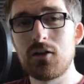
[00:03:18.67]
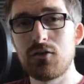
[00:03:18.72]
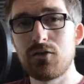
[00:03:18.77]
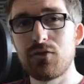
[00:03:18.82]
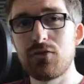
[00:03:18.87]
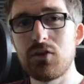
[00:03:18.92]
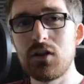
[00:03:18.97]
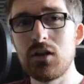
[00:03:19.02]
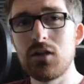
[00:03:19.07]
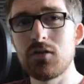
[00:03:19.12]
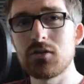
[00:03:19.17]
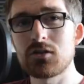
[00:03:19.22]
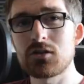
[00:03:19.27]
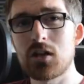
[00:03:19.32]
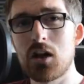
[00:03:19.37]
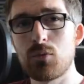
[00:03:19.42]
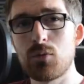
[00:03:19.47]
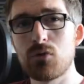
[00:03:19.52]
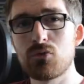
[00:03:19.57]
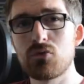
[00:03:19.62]
and it
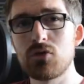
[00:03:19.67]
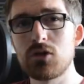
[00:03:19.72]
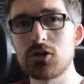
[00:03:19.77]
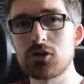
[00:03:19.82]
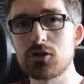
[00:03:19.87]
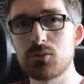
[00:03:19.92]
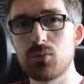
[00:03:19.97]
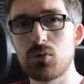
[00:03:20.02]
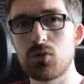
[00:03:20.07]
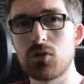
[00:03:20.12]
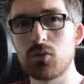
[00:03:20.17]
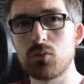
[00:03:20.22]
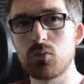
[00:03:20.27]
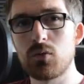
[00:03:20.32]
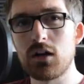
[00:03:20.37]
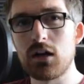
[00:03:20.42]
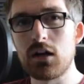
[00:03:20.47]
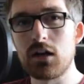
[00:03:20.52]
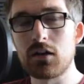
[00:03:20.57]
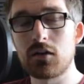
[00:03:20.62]
feels like we've reached a
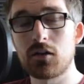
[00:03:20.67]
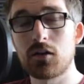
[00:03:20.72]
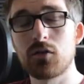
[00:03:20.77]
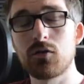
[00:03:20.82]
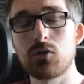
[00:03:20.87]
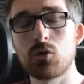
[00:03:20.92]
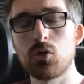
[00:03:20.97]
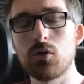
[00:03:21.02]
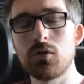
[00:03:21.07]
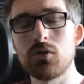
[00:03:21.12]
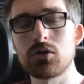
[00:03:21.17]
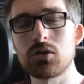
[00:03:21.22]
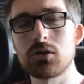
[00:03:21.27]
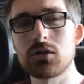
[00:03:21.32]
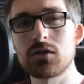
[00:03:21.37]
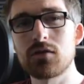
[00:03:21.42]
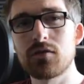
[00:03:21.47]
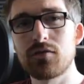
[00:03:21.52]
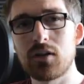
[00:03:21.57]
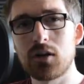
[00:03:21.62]
point where Call of
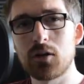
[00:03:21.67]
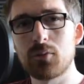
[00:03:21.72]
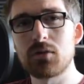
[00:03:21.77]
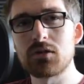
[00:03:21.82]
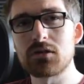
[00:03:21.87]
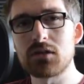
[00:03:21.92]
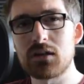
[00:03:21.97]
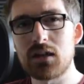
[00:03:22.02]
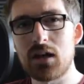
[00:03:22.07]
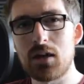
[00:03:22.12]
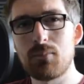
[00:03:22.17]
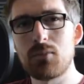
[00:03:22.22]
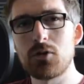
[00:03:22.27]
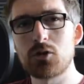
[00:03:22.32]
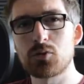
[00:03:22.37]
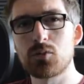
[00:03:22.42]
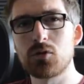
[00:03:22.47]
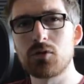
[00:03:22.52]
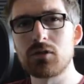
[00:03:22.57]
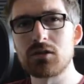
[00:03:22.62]
Duty developers are now
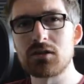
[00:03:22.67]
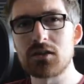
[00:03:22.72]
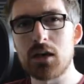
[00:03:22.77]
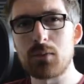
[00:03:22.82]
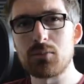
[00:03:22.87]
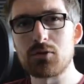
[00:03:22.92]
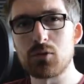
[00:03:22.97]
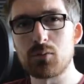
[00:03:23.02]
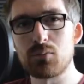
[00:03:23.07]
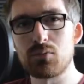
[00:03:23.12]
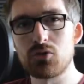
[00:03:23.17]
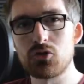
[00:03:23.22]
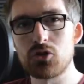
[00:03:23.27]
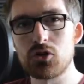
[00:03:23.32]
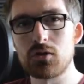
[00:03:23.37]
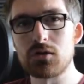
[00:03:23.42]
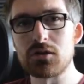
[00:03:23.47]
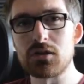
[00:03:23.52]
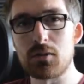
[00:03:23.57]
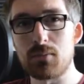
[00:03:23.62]
much more adept at
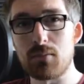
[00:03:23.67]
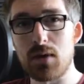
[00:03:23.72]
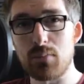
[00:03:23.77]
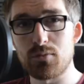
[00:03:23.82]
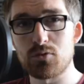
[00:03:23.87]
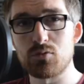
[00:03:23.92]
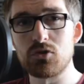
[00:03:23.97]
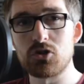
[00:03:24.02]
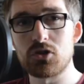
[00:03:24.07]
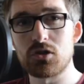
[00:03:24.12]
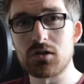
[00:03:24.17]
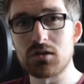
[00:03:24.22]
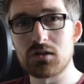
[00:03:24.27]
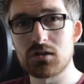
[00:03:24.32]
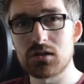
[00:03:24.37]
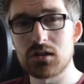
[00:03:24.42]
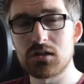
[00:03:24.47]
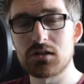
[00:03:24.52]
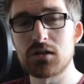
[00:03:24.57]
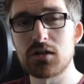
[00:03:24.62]
producing maps which
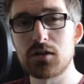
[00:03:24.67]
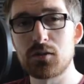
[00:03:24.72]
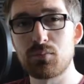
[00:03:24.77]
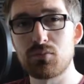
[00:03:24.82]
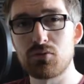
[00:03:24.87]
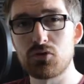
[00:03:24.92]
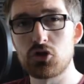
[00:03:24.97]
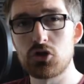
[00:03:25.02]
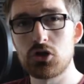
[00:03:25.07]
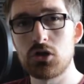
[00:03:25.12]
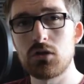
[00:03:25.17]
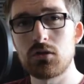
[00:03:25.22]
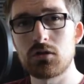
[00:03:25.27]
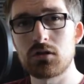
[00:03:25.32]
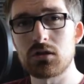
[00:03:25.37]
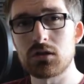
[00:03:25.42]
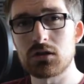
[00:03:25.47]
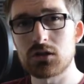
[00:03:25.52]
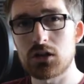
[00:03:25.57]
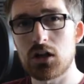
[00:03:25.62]
consistently
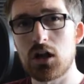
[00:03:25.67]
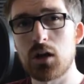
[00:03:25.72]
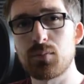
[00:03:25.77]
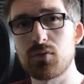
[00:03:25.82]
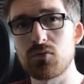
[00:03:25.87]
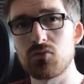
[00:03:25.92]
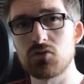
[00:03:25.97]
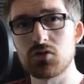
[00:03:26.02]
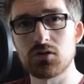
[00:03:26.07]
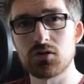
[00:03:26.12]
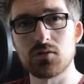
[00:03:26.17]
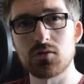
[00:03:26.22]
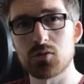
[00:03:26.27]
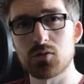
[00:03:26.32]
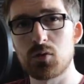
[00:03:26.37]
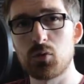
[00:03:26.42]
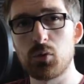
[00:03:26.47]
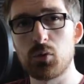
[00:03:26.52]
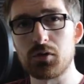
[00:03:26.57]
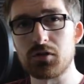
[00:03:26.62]
produce the type of
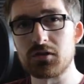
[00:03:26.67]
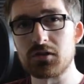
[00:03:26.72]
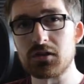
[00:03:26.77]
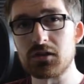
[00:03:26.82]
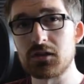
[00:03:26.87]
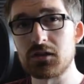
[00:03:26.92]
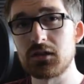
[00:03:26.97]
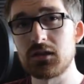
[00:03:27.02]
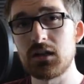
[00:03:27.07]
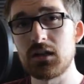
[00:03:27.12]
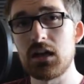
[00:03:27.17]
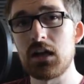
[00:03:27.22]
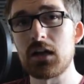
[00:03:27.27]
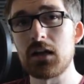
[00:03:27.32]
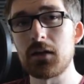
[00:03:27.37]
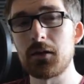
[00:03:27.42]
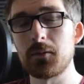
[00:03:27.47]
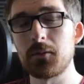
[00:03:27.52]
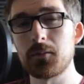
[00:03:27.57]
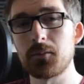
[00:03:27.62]
results we want to
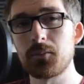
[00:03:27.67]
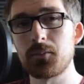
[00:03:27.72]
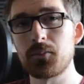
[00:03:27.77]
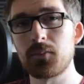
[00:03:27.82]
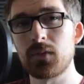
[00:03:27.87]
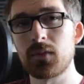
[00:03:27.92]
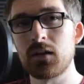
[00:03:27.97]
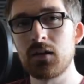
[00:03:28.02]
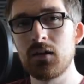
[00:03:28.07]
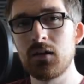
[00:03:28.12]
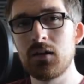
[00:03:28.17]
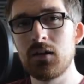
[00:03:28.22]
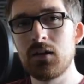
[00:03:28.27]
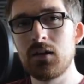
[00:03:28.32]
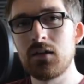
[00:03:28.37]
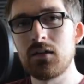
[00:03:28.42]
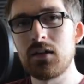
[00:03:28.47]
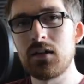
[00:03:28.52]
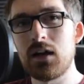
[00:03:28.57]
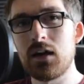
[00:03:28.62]
see.
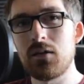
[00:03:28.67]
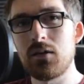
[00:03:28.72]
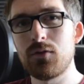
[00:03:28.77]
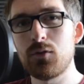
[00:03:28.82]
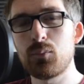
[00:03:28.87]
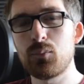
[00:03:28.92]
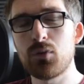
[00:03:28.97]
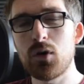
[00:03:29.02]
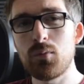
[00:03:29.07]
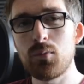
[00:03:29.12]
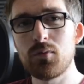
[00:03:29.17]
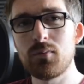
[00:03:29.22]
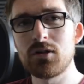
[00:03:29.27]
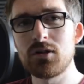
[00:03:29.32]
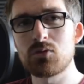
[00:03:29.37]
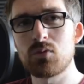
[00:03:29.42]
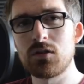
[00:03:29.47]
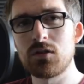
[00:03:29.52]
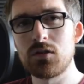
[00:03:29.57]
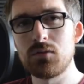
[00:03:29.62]
Now the
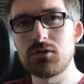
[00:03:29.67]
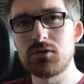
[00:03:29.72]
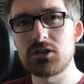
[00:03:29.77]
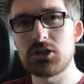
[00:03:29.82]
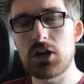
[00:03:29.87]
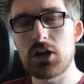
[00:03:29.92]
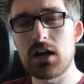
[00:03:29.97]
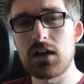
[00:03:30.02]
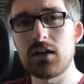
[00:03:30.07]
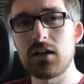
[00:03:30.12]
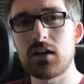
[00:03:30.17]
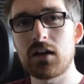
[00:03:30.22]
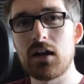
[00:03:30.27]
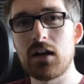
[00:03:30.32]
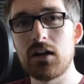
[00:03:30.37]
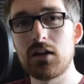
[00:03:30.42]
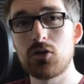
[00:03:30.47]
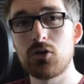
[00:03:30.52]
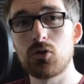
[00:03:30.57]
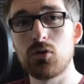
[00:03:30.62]
problem is when you
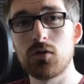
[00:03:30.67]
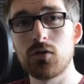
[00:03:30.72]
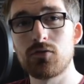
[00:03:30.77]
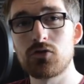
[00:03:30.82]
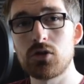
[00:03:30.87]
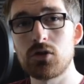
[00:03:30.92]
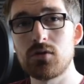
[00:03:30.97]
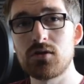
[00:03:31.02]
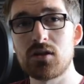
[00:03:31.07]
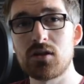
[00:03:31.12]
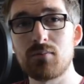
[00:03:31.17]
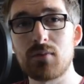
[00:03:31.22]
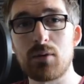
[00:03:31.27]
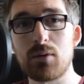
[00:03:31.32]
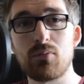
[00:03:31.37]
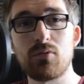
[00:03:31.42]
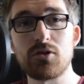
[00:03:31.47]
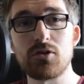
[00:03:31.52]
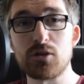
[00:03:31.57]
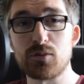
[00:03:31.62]
take a Call of Duty
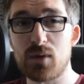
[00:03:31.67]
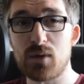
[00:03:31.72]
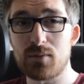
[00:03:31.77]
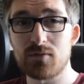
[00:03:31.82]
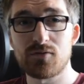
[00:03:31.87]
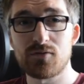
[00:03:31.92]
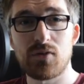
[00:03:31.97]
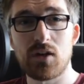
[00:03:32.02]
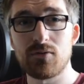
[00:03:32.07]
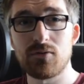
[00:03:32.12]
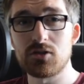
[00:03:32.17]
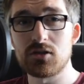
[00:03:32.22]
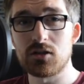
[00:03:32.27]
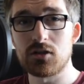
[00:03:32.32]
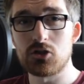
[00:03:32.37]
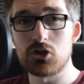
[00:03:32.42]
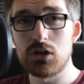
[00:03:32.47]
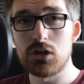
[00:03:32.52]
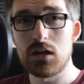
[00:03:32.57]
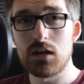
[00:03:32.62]
map which is perhaps 5 or
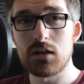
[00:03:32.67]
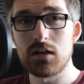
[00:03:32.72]
6